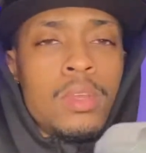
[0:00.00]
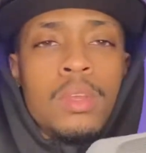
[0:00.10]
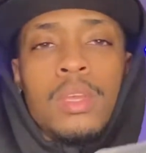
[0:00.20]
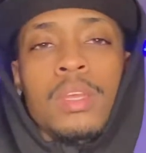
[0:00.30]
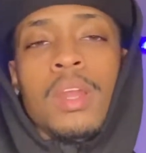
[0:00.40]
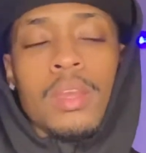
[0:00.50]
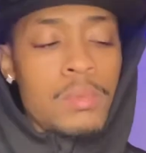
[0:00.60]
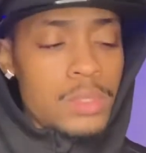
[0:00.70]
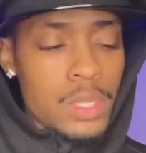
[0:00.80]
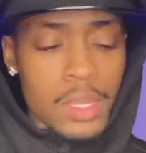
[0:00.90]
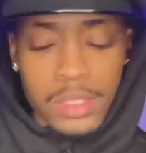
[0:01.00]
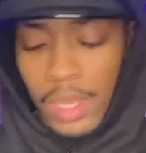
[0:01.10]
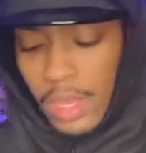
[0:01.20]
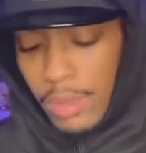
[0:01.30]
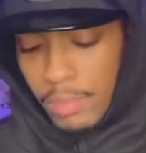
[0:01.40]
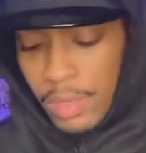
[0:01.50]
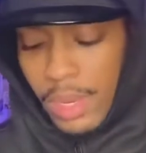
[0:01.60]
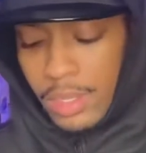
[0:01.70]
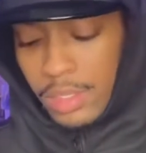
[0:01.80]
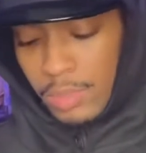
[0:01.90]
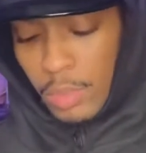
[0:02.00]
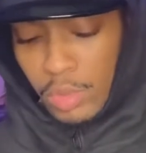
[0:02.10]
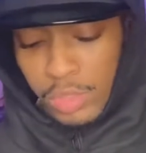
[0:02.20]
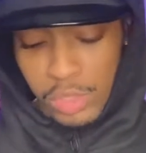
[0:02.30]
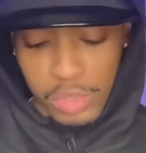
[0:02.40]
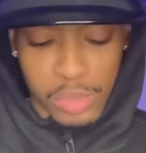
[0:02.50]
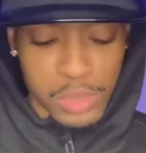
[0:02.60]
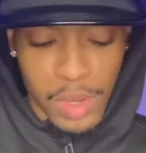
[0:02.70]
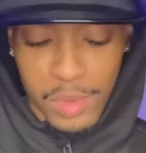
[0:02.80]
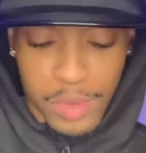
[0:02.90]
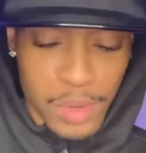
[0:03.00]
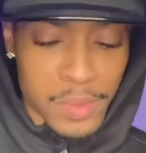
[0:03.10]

And I am a size 8, but, like, with bulky shoes, I don't know.